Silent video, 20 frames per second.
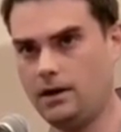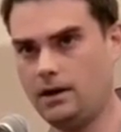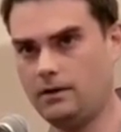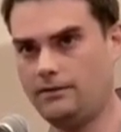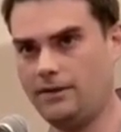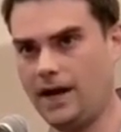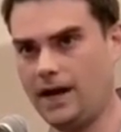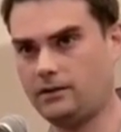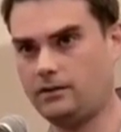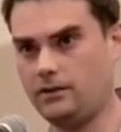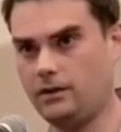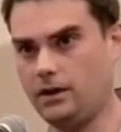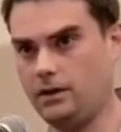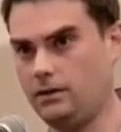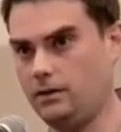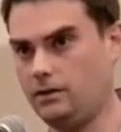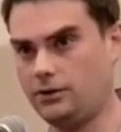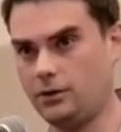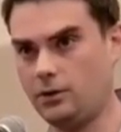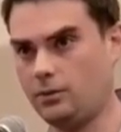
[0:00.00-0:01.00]
In fact,
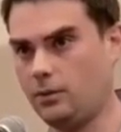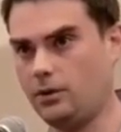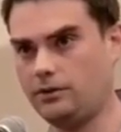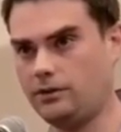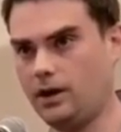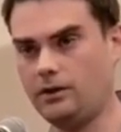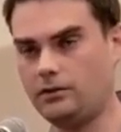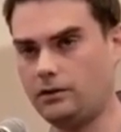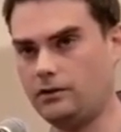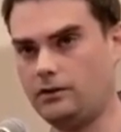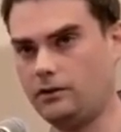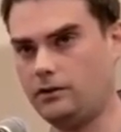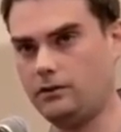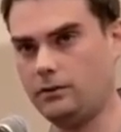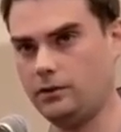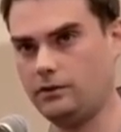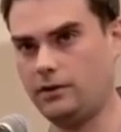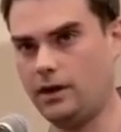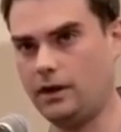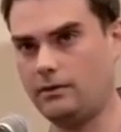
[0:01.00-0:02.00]
in third world countries, the
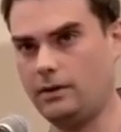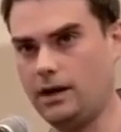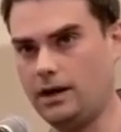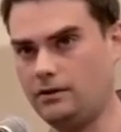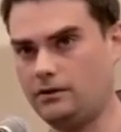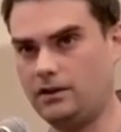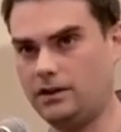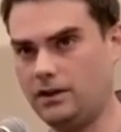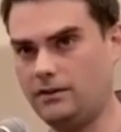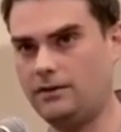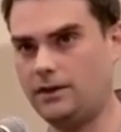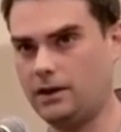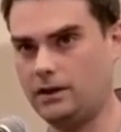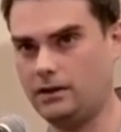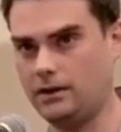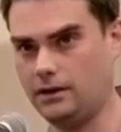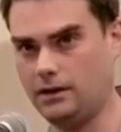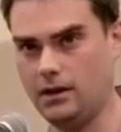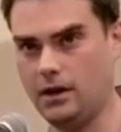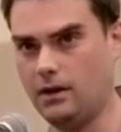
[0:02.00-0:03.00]
suicide rate is
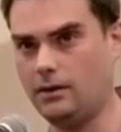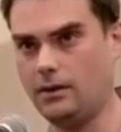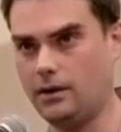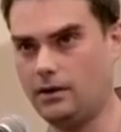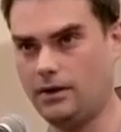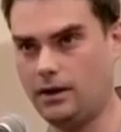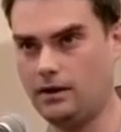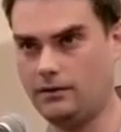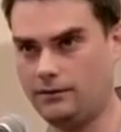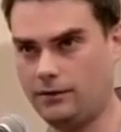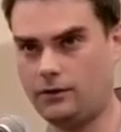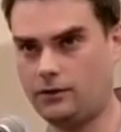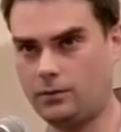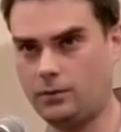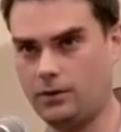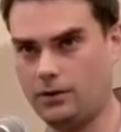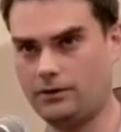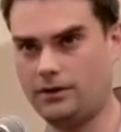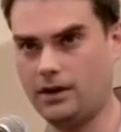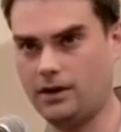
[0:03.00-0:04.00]
significantly lower than in
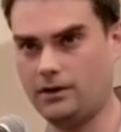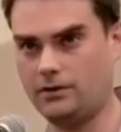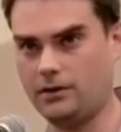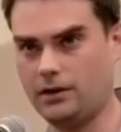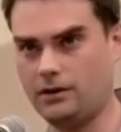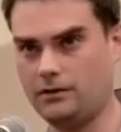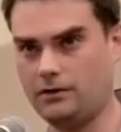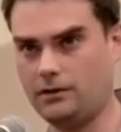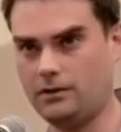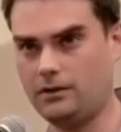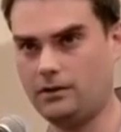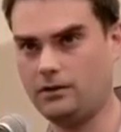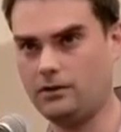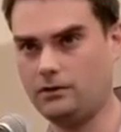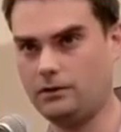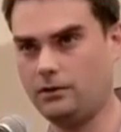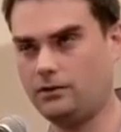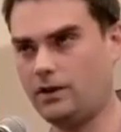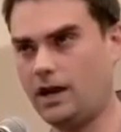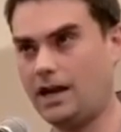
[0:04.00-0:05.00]
first world countries.
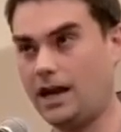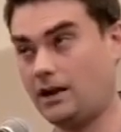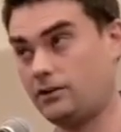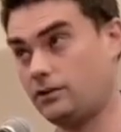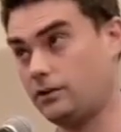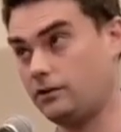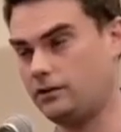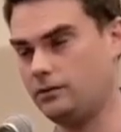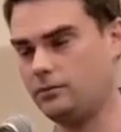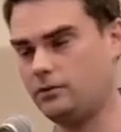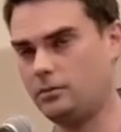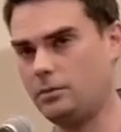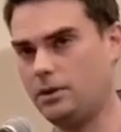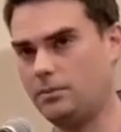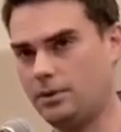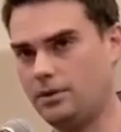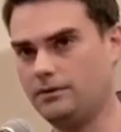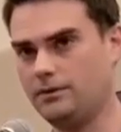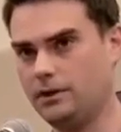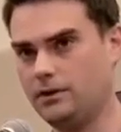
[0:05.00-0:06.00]
Suicide actually seems to be
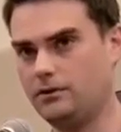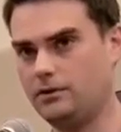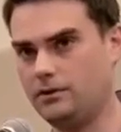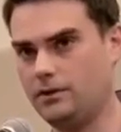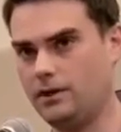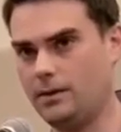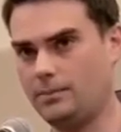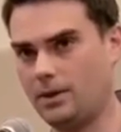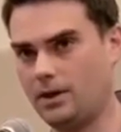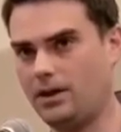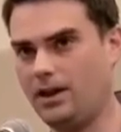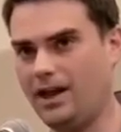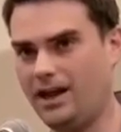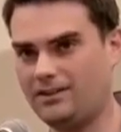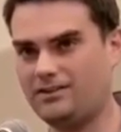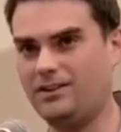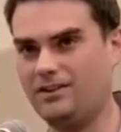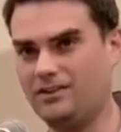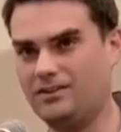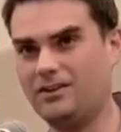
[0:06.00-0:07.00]
a privilege of the upper
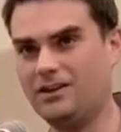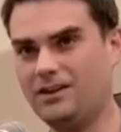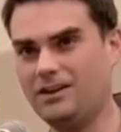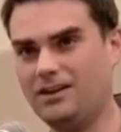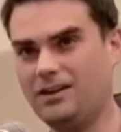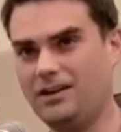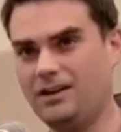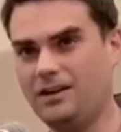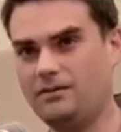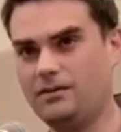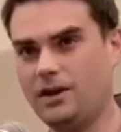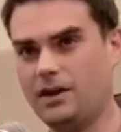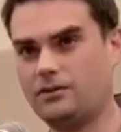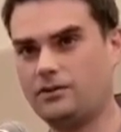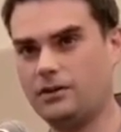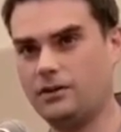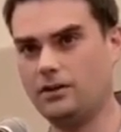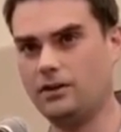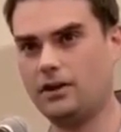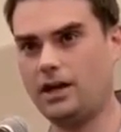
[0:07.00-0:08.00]
classes, if you
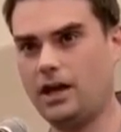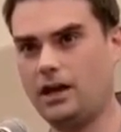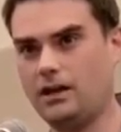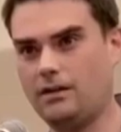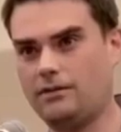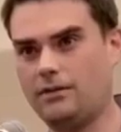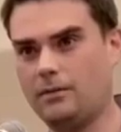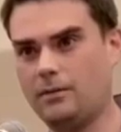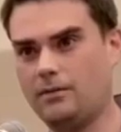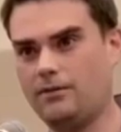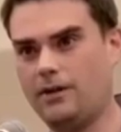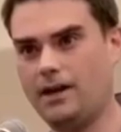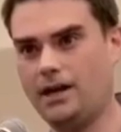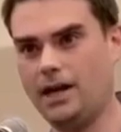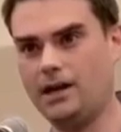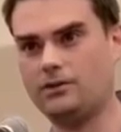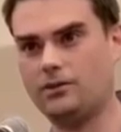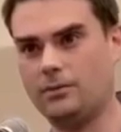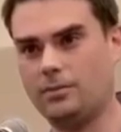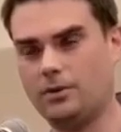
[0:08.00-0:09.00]
actually look at it from a
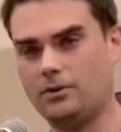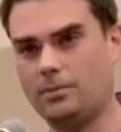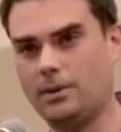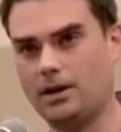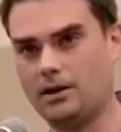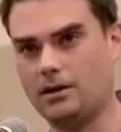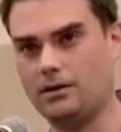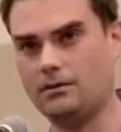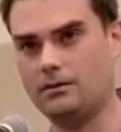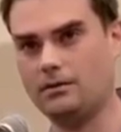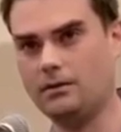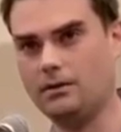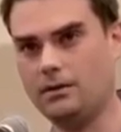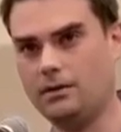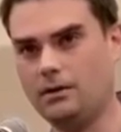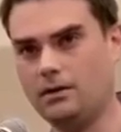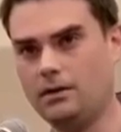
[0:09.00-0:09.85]
financial perspective.